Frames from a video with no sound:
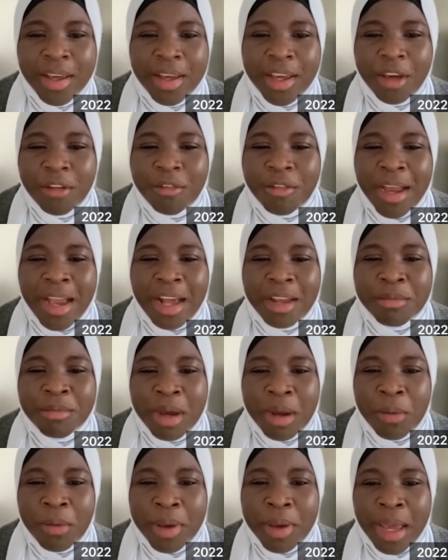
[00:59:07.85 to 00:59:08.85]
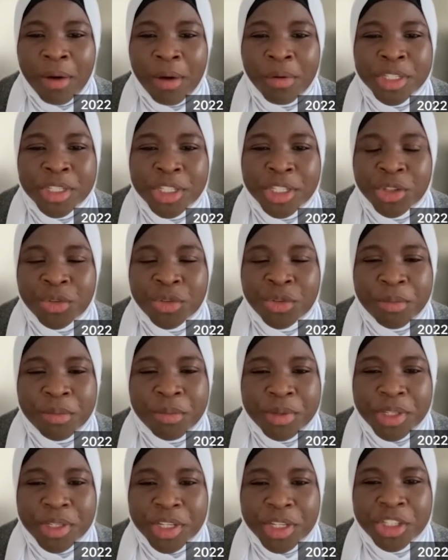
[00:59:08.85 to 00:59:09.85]
If I had my way, I would just do the
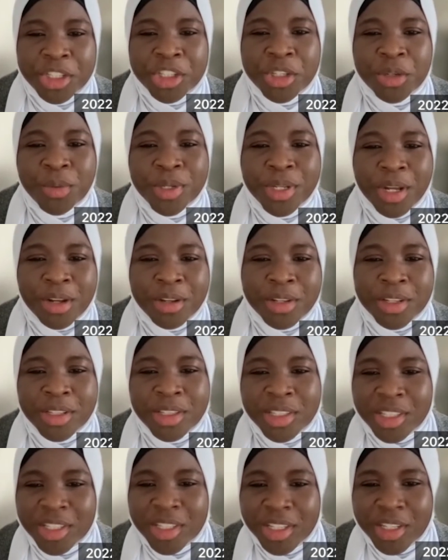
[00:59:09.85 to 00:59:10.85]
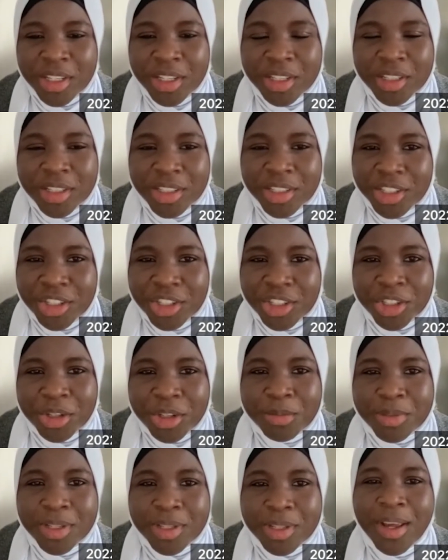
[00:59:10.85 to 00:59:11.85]
PhD without the TAship.
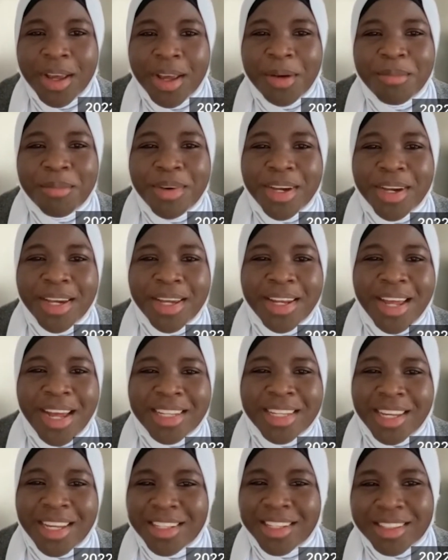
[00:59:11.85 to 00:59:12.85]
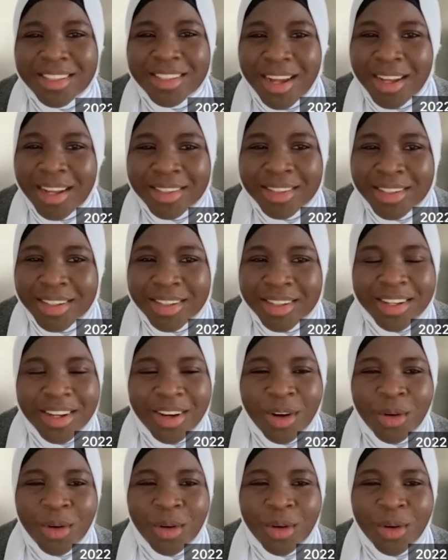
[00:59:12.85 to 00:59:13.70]
But as I started,